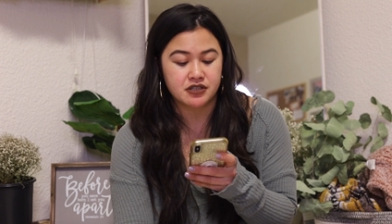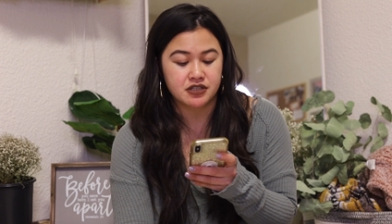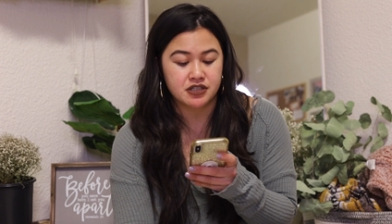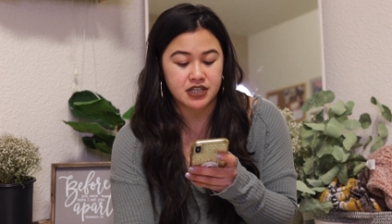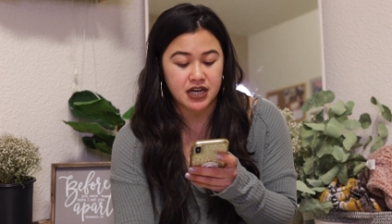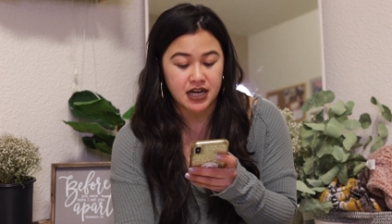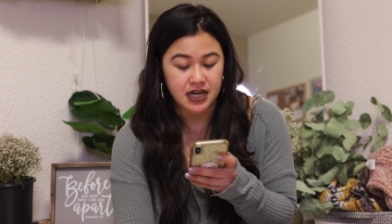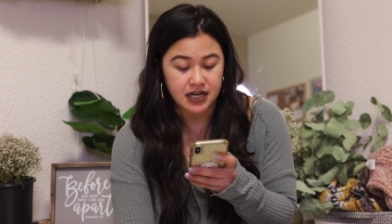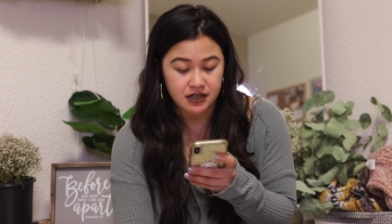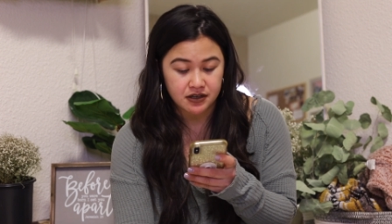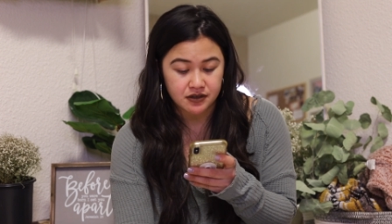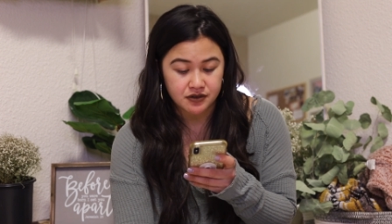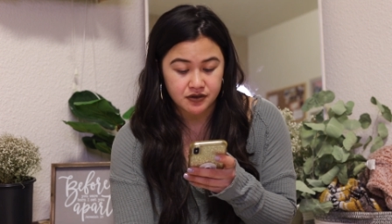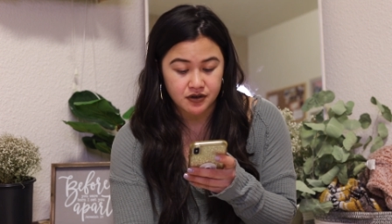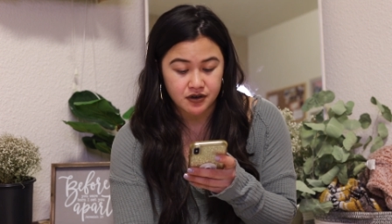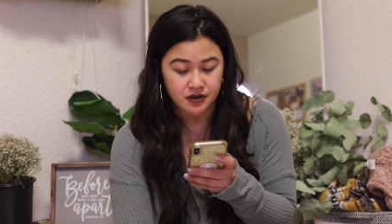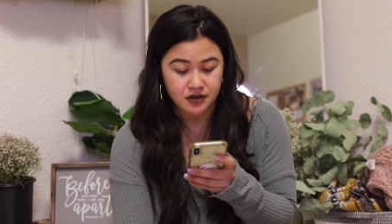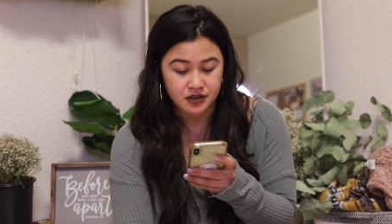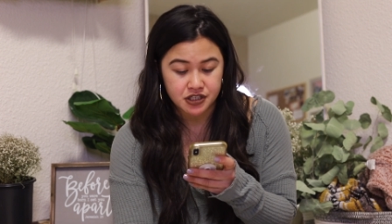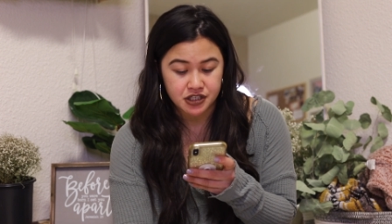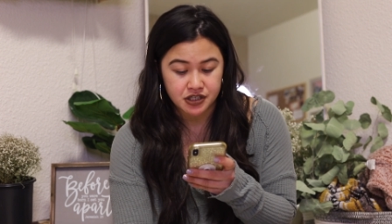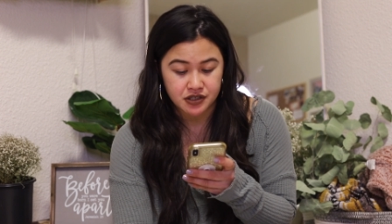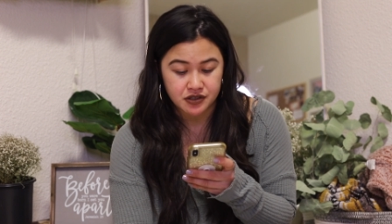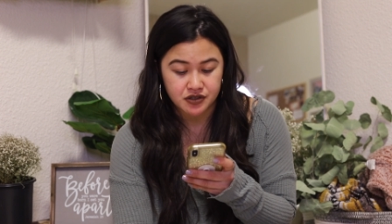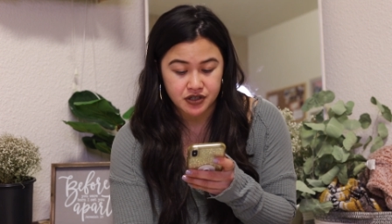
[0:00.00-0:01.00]
child
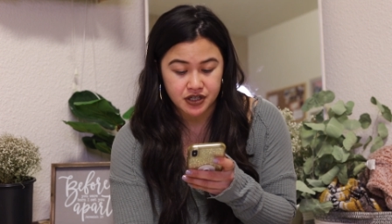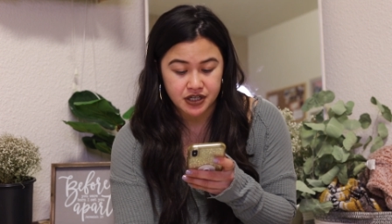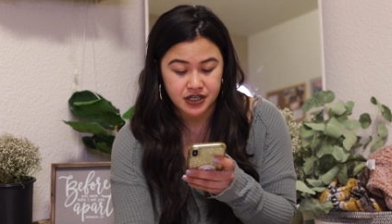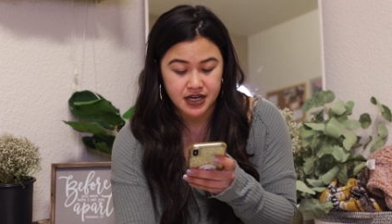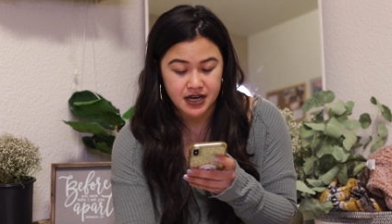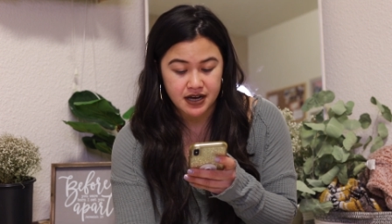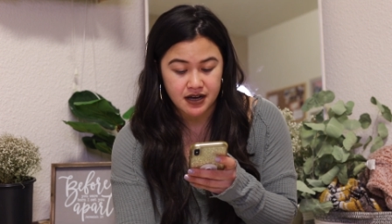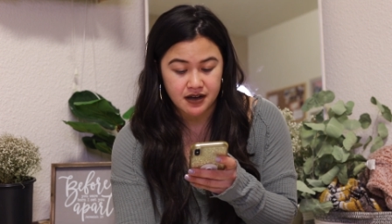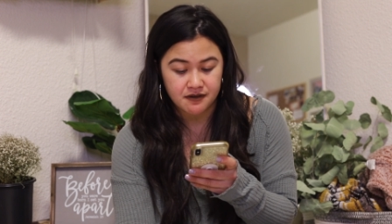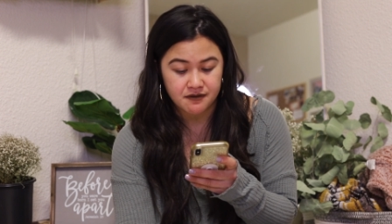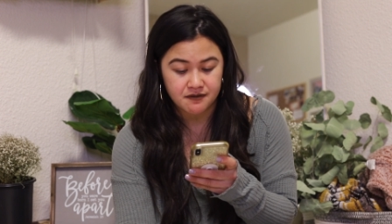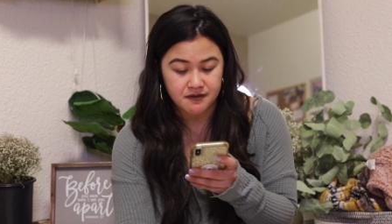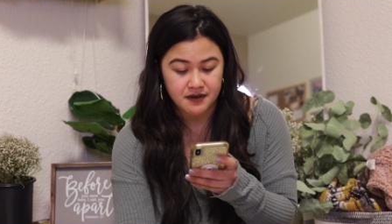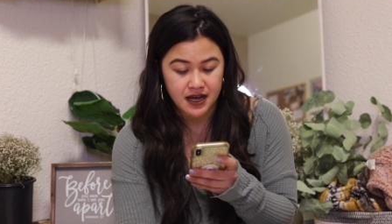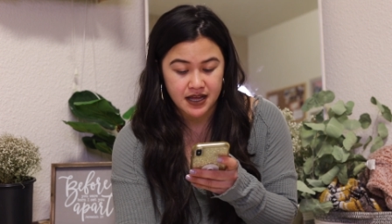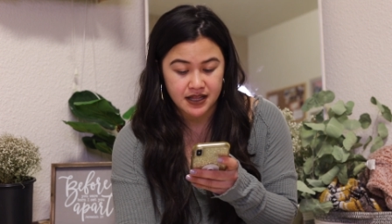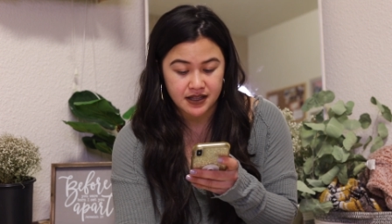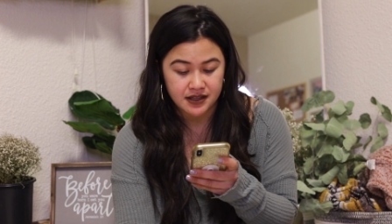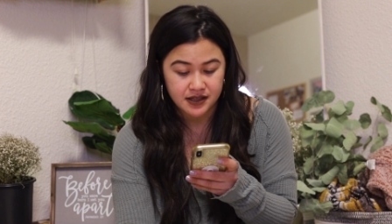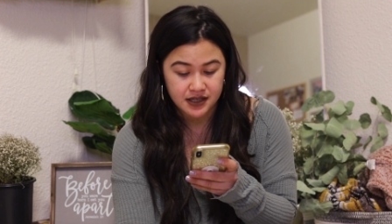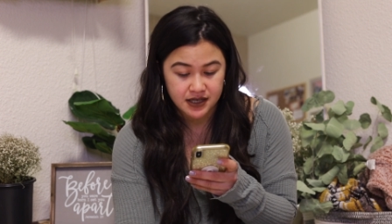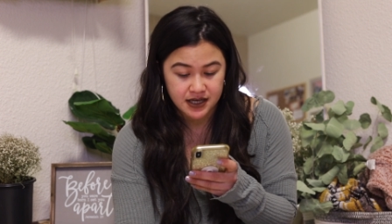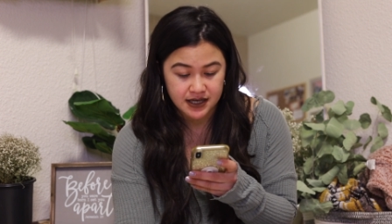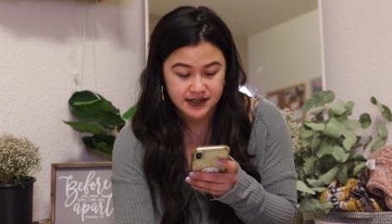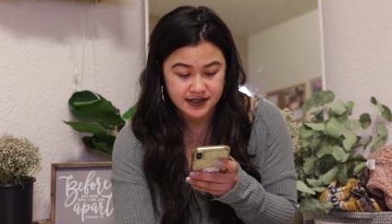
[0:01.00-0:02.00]
or children of,
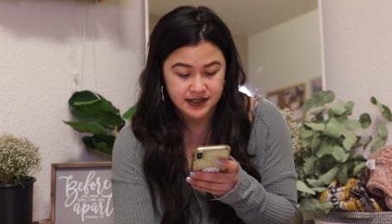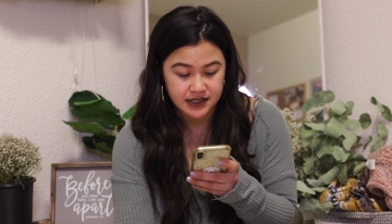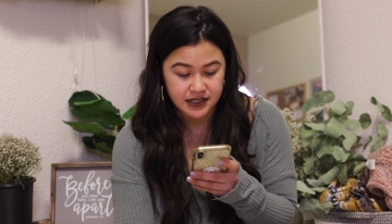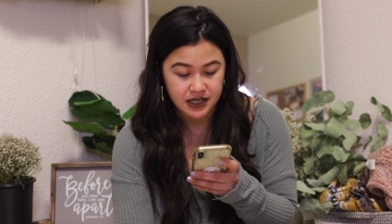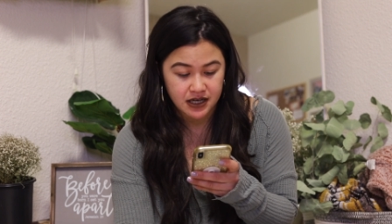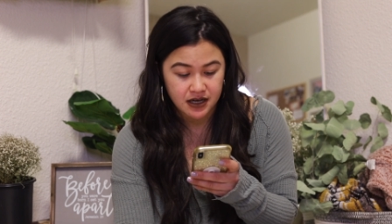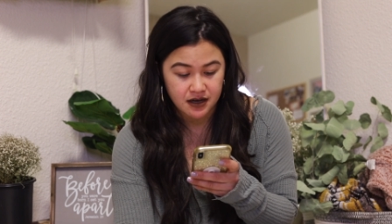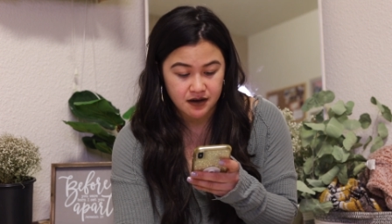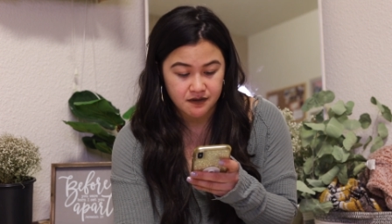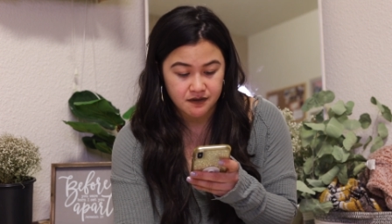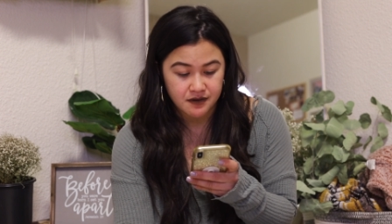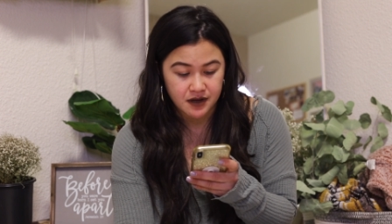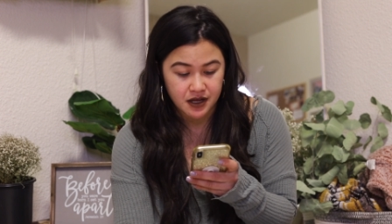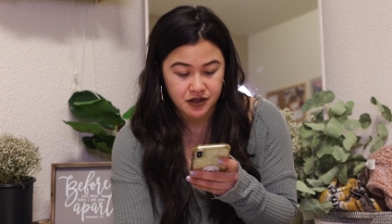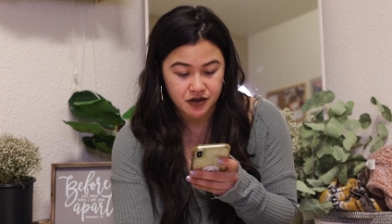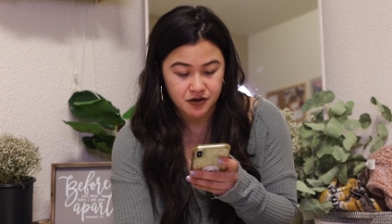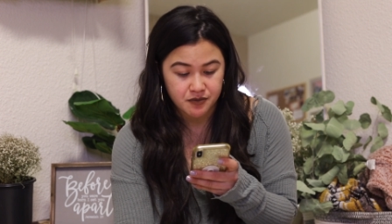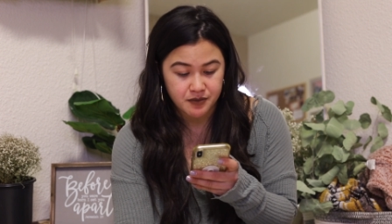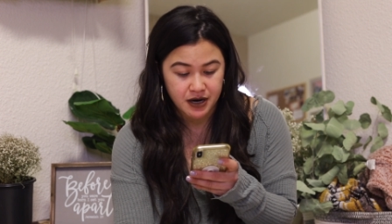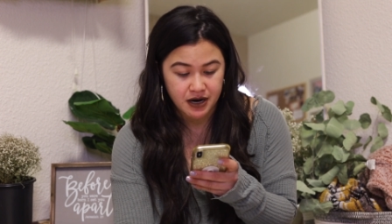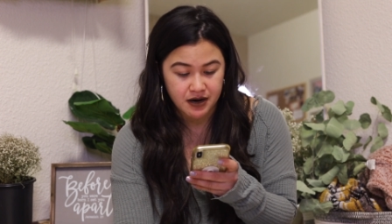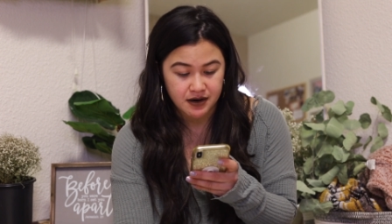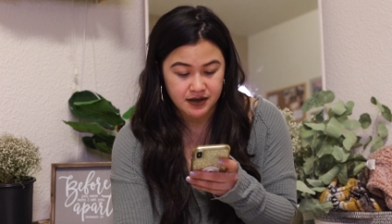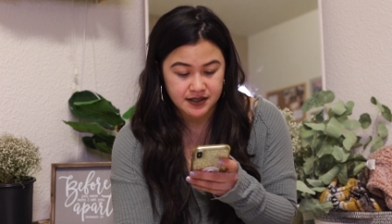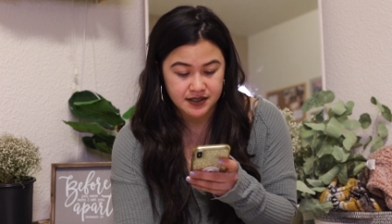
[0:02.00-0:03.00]
in the custody of other
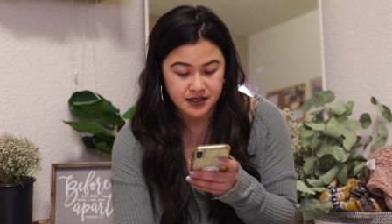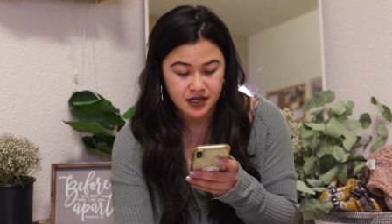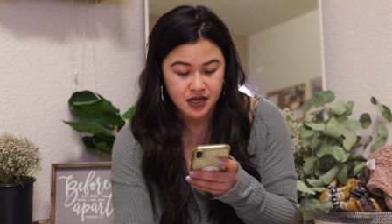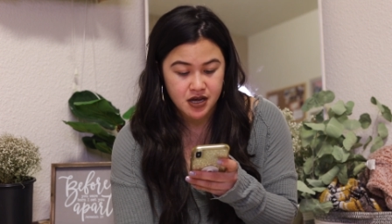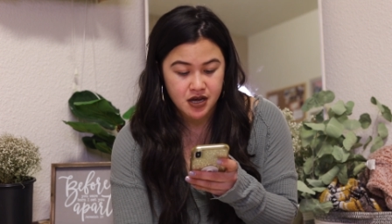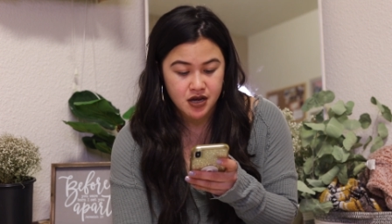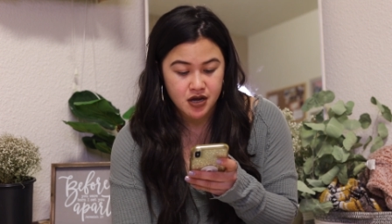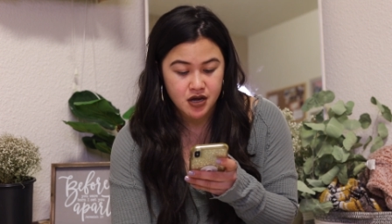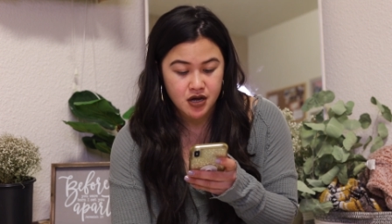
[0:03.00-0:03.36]
parents